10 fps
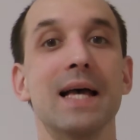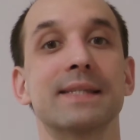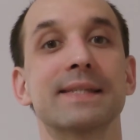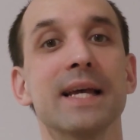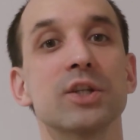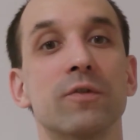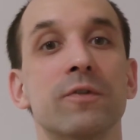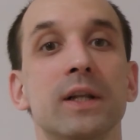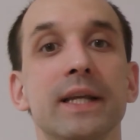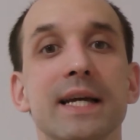a set
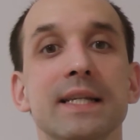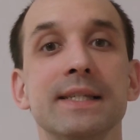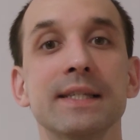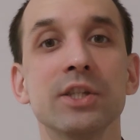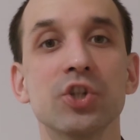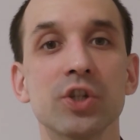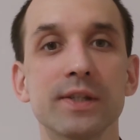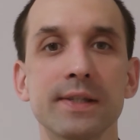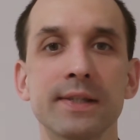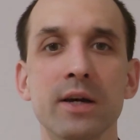of clear
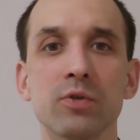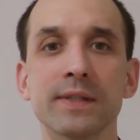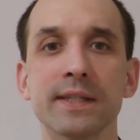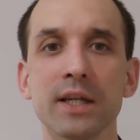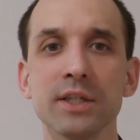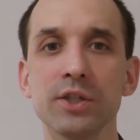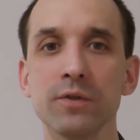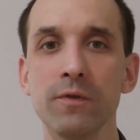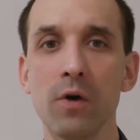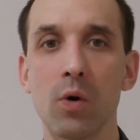distinctions is now starting to
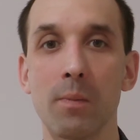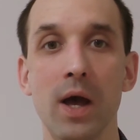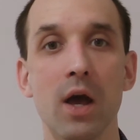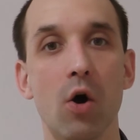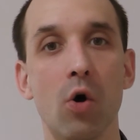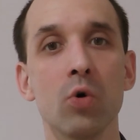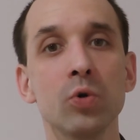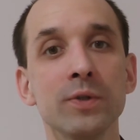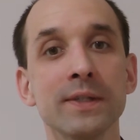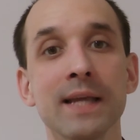form,
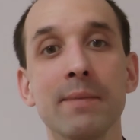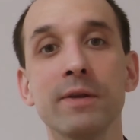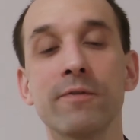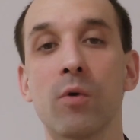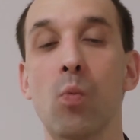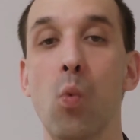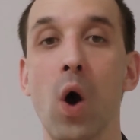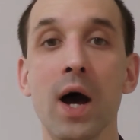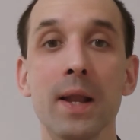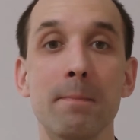all stemming from
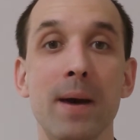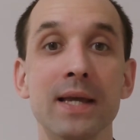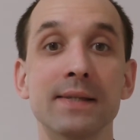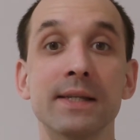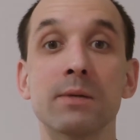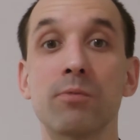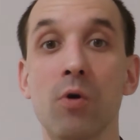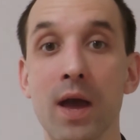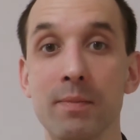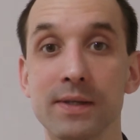one basic
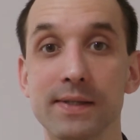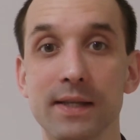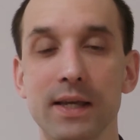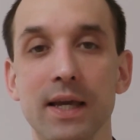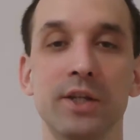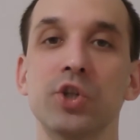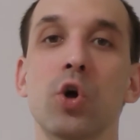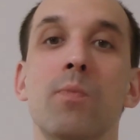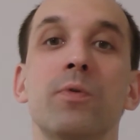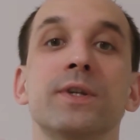premise:
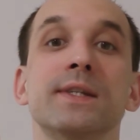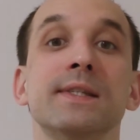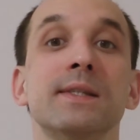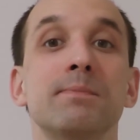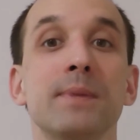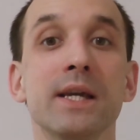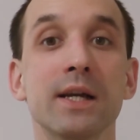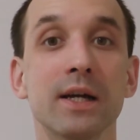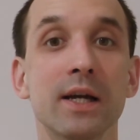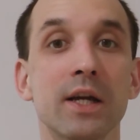interpreters
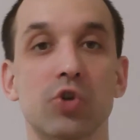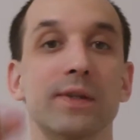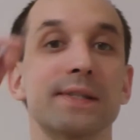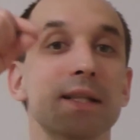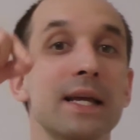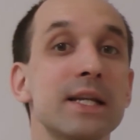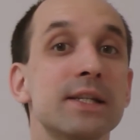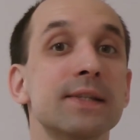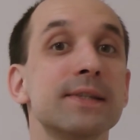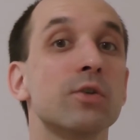speak,
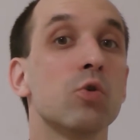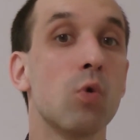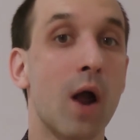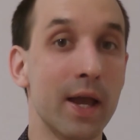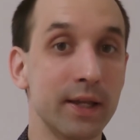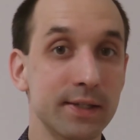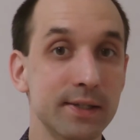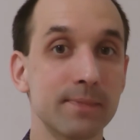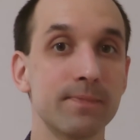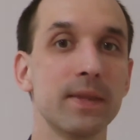translators write.